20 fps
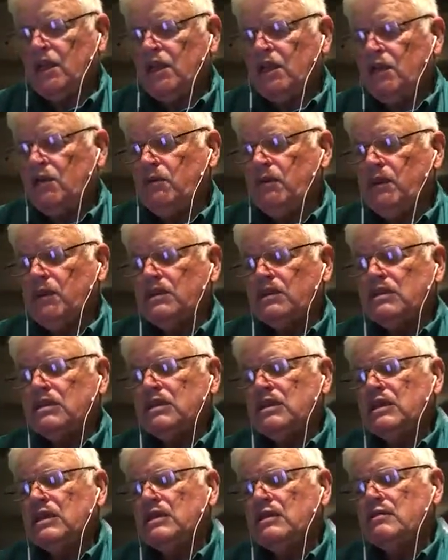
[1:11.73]
You either
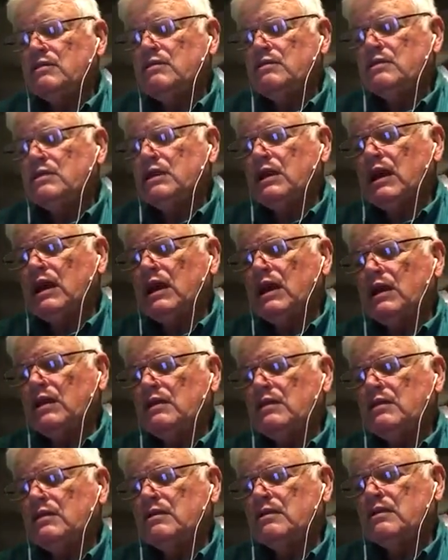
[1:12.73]
see or not.
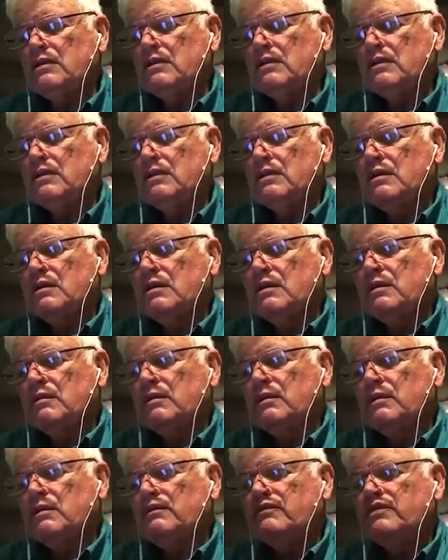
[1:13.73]

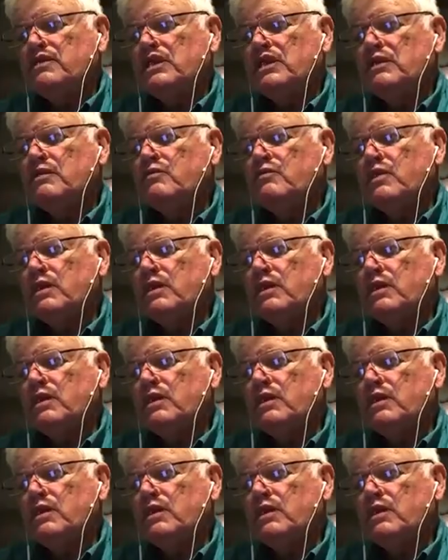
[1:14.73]
When you have seen